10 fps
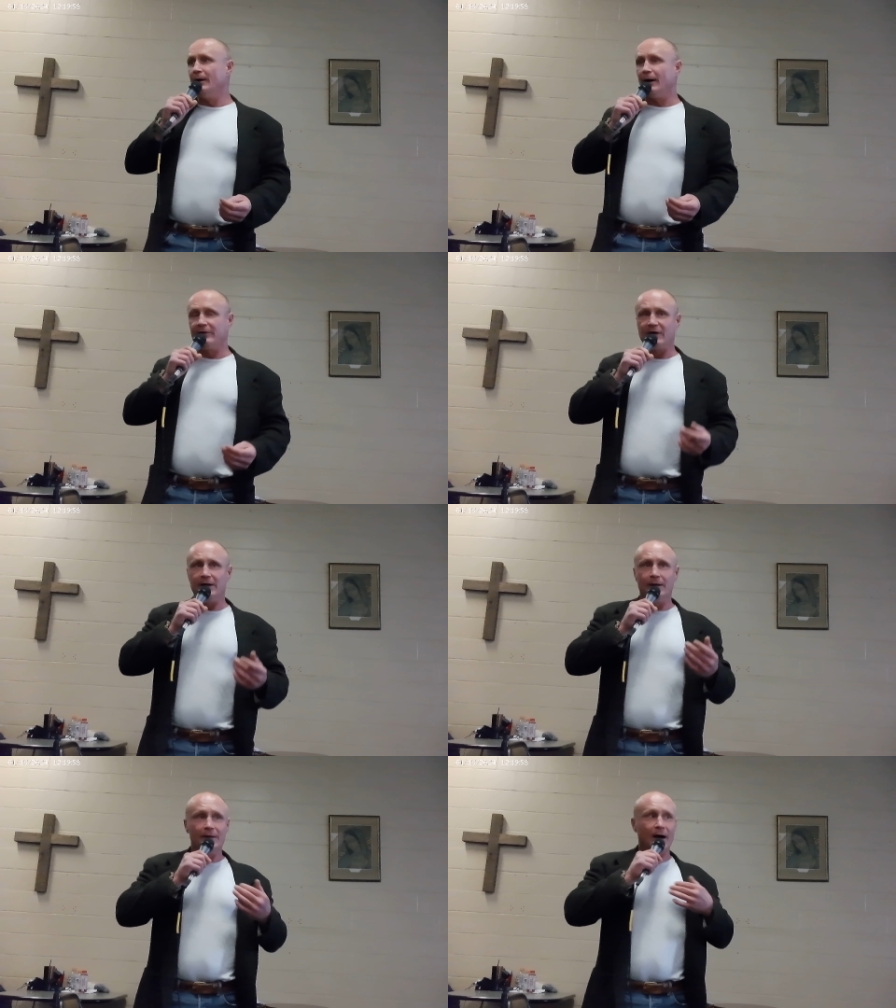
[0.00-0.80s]
I tell
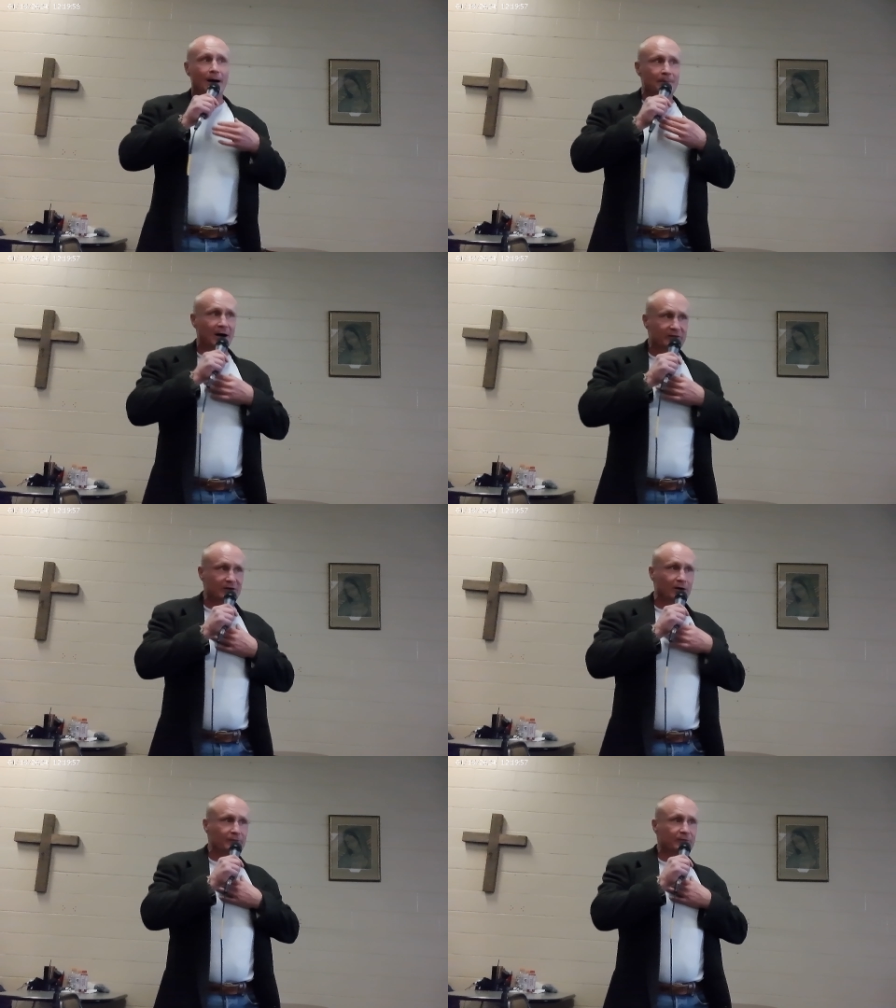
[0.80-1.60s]
you, uh,
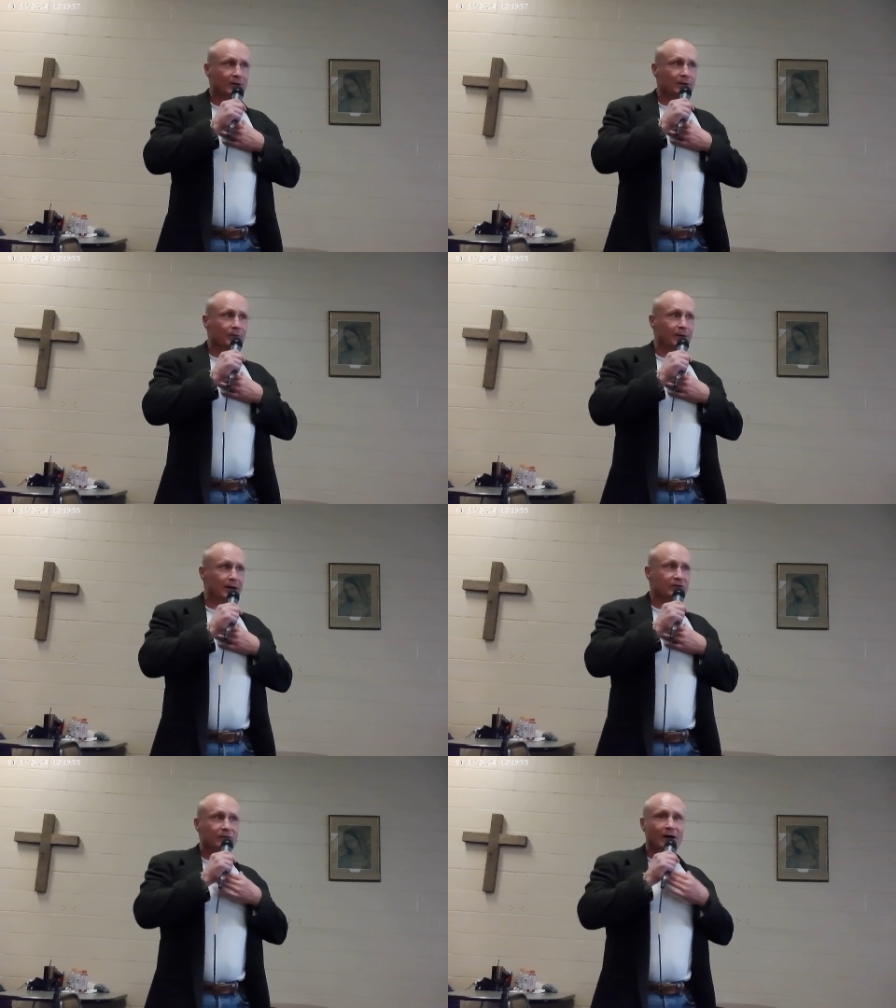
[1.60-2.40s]
myself,
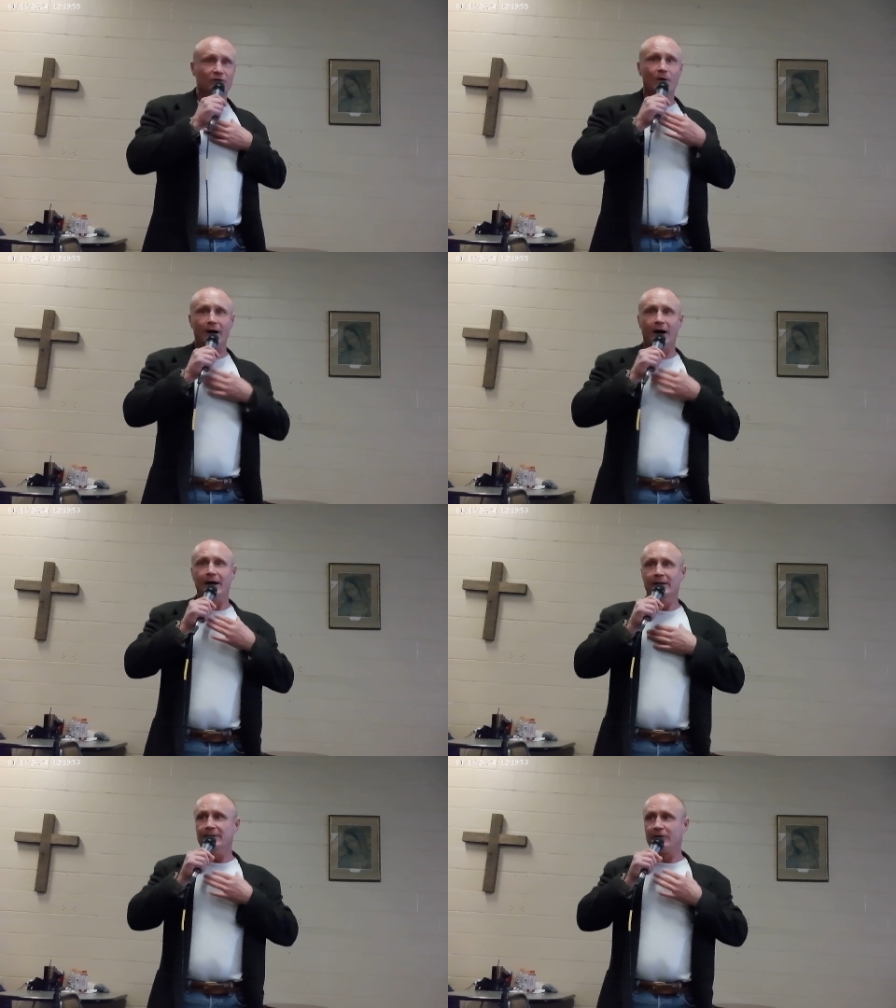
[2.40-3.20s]
that's that's why
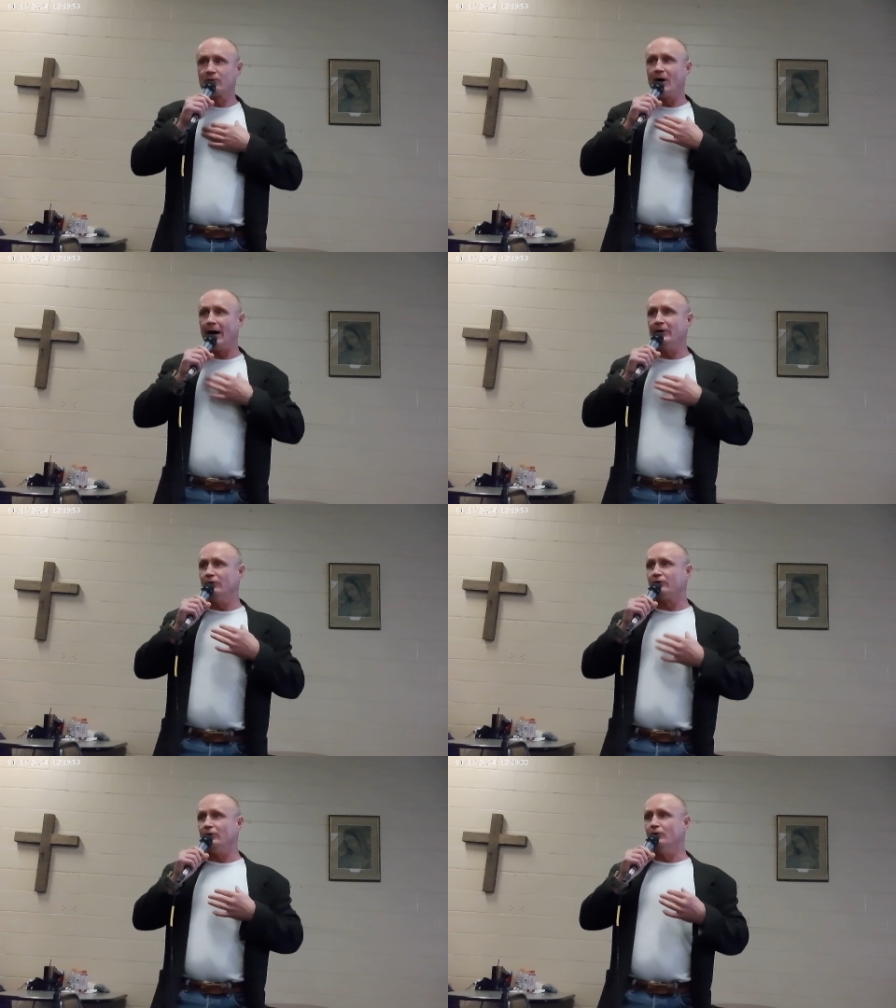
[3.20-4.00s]
I that's why I
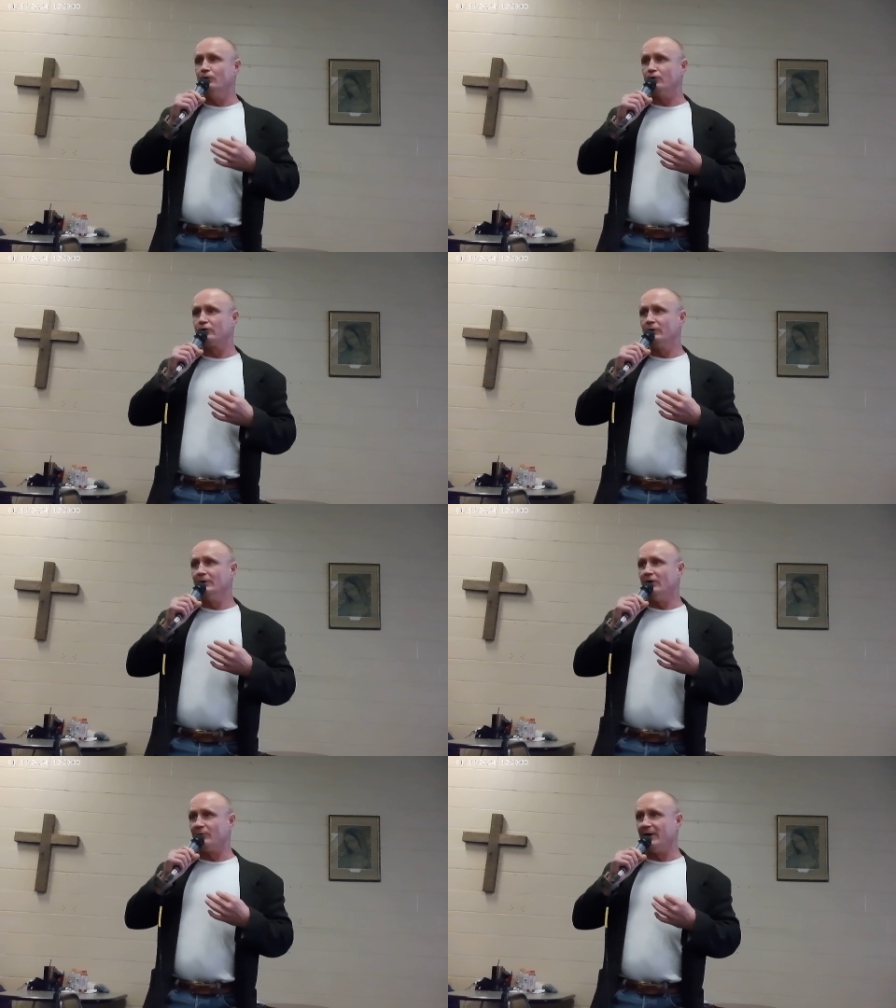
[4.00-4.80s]
used to use
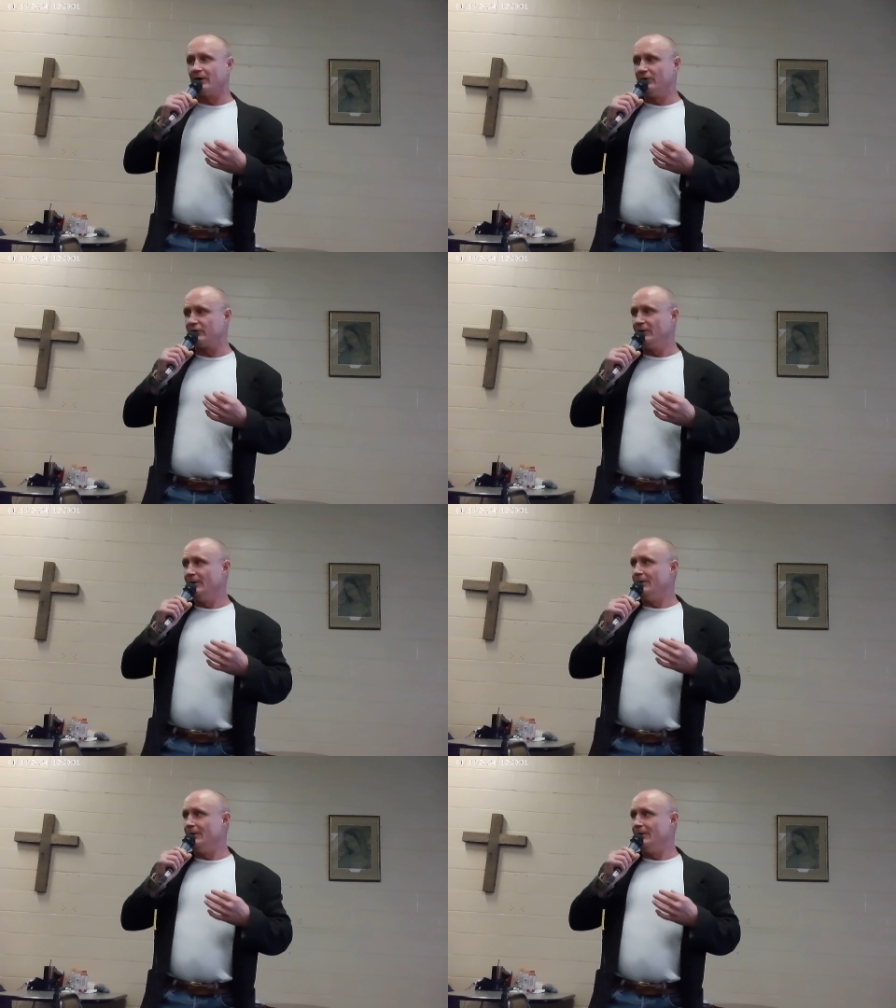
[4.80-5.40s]
is because